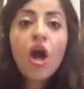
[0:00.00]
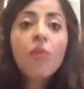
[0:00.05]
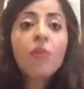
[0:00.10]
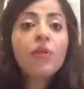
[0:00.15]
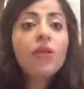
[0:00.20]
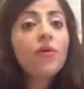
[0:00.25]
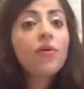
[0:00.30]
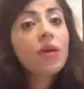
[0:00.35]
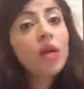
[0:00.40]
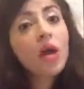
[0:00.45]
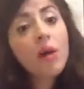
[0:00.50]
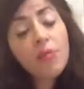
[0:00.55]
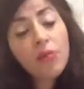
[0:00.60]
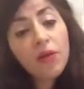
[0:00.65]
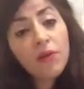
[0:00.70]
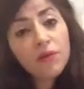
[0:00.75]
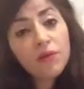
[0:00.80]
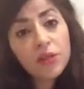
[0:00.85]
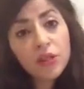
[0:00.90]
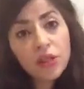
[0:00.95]
But there were a couple
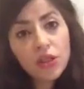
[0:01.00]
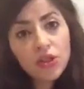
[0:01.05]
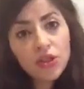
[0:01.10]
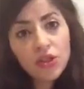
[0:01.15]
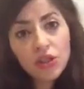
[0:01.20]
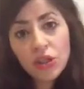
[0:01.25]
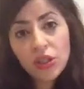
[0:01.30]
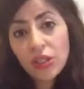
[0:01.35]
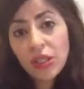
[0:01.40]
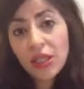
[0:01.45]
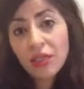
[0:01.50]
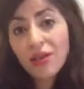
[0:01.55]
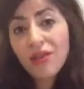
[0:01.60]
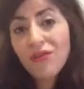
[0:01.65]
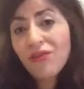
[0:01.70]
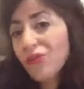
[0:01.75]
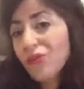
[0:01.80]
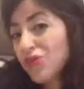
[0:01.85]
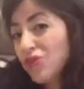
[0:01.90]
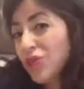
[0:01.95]
of the teachers that,
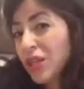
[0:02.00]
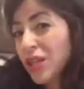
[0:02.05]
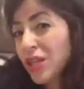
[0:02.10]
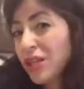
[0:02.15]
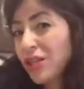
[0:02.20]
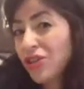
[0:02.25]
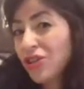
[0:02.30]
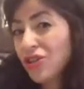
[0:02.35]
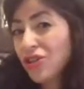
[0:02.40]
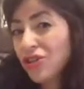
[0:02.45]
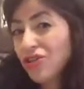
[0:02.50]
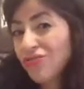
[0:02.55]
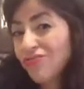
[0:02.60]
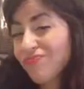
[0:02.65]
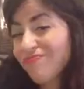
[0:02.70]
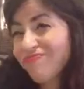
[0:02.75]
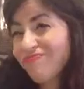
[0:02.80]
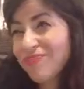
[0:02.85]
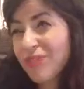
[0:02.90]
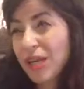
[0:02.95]
unfortunately, they just
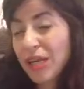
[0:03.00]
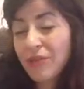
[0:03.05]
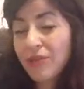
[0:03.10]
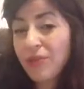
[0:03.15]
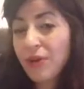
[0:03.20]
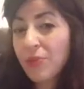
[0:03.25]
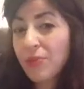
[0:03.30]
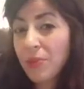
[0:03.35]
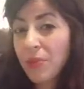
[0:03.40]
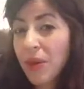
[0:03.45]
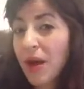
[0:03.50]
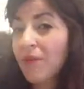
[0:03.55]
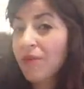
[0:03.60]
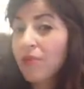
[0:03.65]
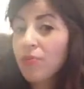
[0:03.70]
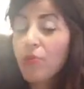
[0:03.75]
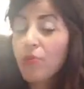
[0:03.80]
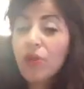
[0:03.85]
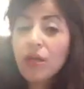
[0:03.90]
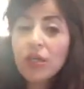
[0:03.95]
read from the
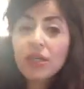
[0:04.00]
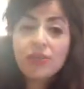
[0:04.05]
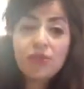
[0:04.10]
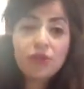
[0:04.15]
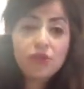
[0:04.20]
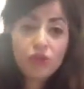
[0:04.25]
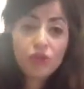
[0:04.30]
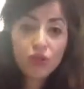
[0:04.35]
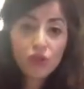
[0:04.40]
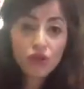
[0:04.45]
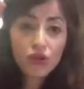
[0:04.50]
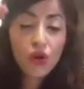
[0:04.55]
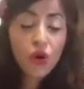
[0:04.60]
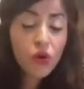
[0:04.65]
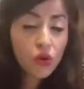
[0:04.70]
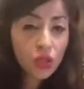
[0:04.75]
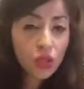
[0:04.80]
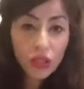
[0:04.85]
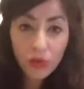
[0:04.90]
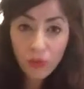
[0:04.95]
PowerPoint, which was
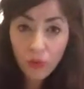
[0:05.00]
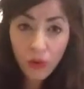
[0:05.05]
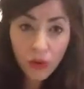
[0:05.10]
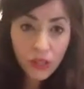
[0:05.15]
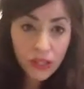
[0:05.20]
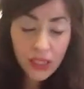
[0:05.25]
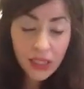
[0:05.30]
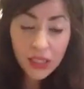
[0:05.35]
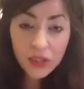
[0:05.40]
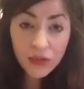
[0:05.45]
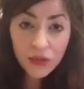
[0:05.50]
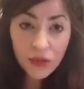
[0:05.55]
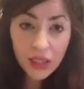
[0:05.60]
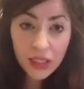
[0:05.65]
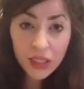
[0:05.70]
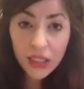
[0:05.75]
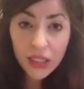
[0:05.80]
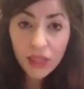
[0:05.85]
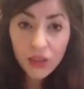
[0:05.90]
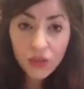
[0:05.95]
totally pointless to
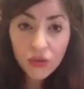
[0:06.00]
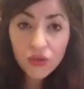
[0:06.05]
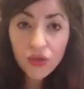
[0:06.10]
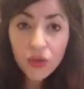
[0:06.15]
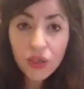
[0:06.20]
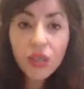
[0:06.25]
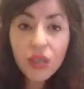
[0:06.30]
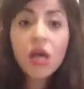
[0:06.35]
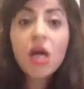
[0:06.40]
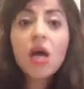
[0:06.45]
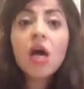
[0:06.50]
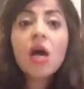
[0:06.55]
listening to their,